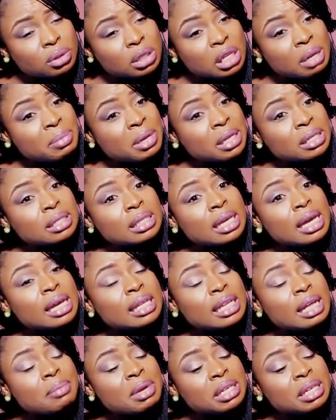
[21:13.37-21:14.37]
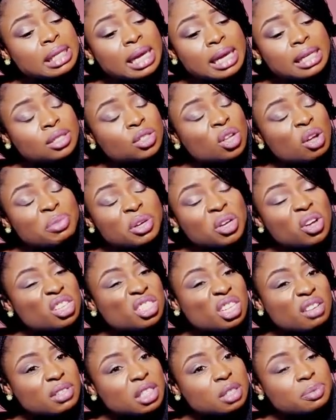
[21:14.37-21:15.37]
they may say it's not
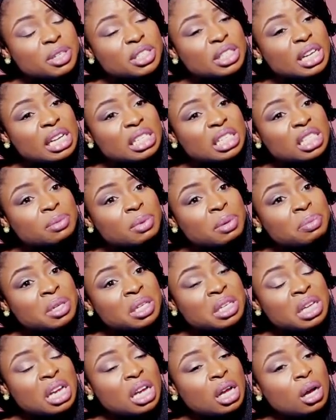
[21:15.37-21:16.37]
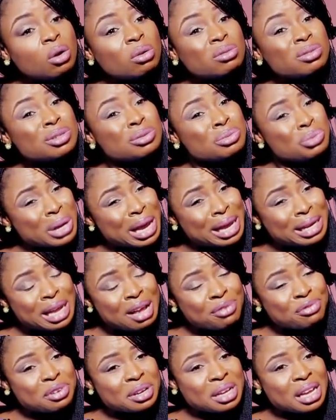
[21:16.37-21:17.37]
because of the special needs. Maybe we are in
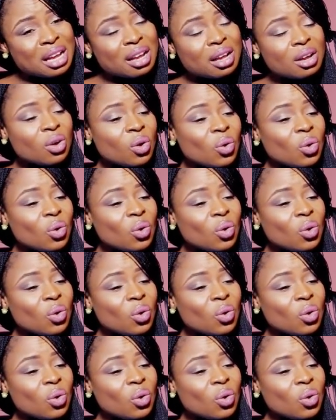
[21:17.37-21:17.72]
Africa.